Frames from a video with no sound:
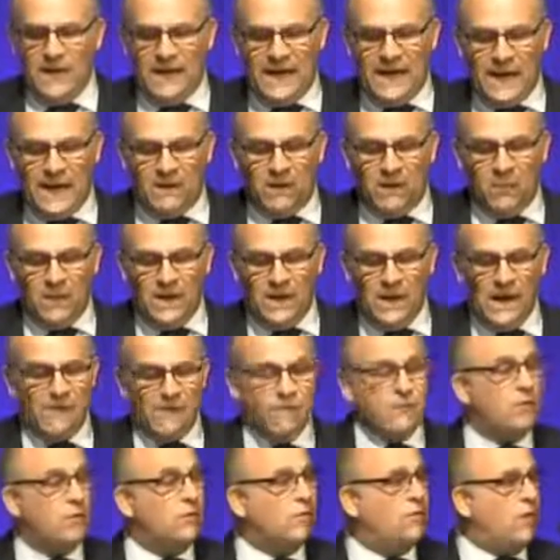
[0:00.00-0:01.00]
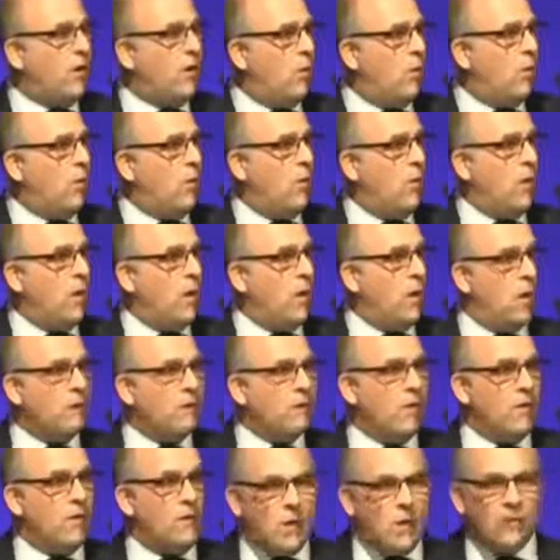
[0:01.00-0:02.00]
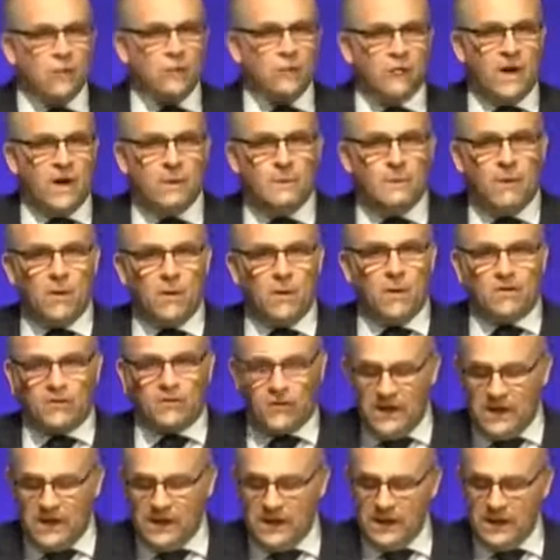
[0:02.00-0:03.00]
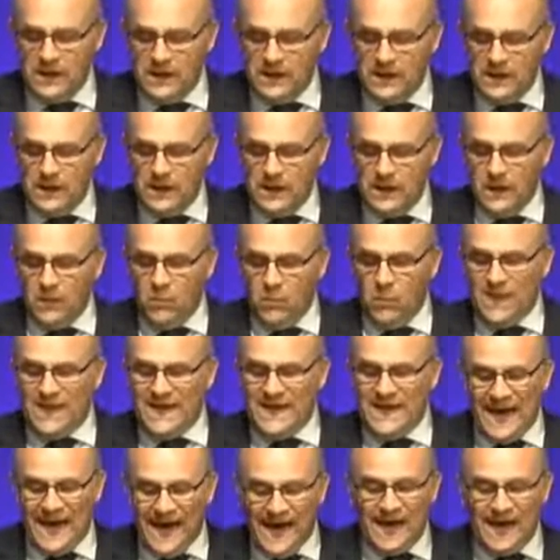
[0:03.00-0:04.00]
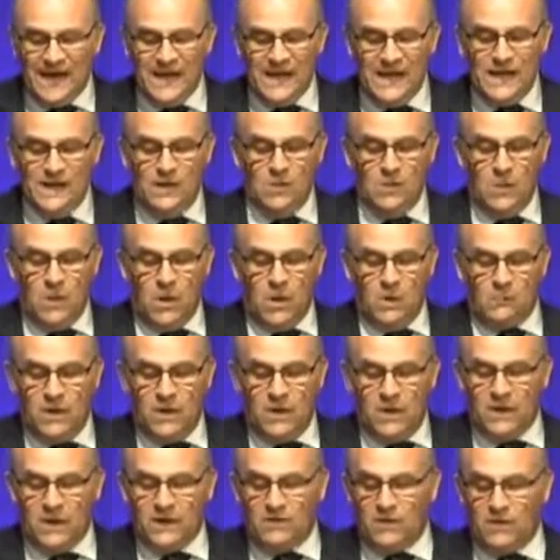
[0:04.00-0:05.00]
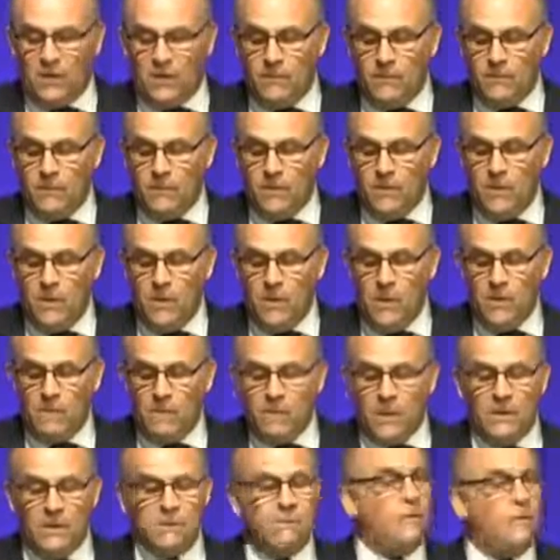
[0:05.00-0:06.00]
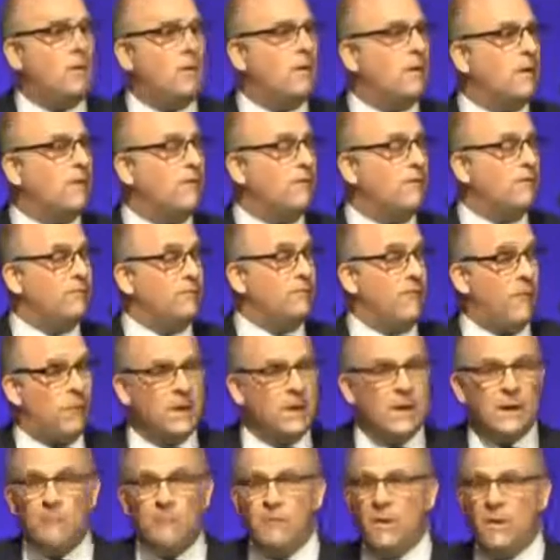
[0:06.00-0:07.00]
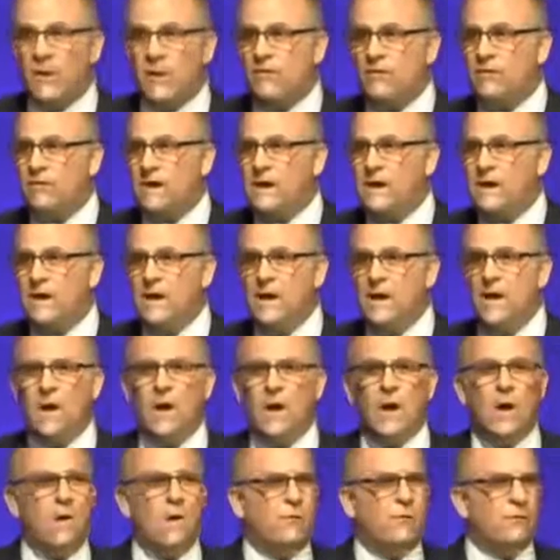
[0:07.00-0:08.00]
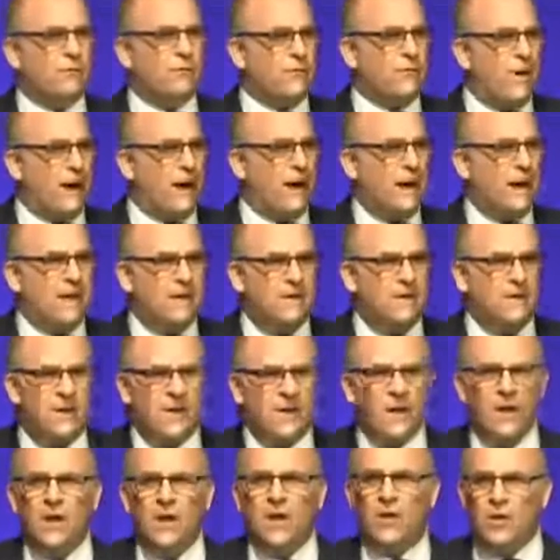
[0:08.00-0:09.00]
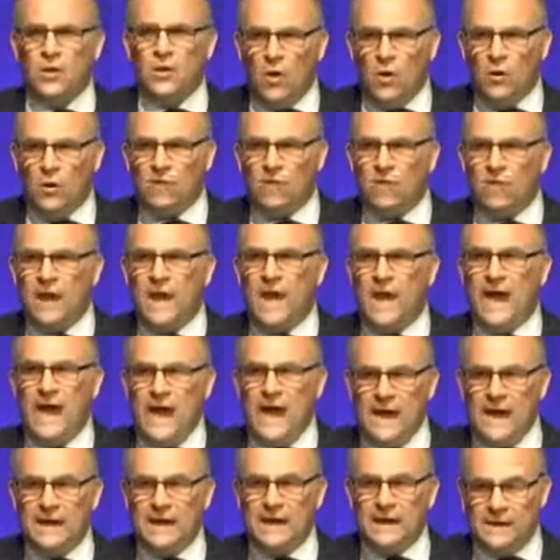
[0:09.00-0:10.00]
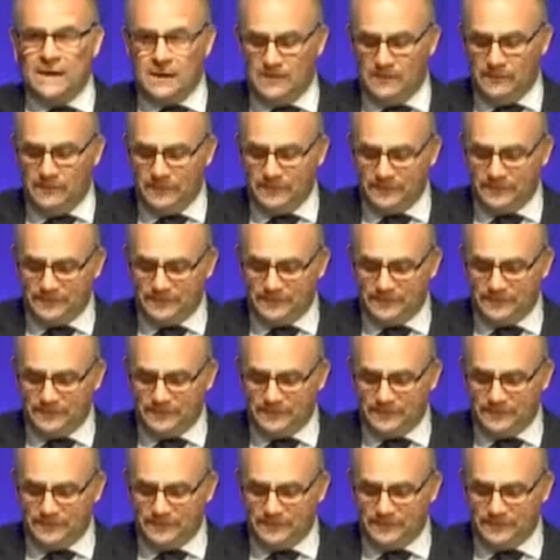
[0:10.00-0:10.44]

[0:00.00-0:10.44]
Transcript: But now that we'll have control of our own trade policy, we can lead the world by example by following a policy of trade, not aid.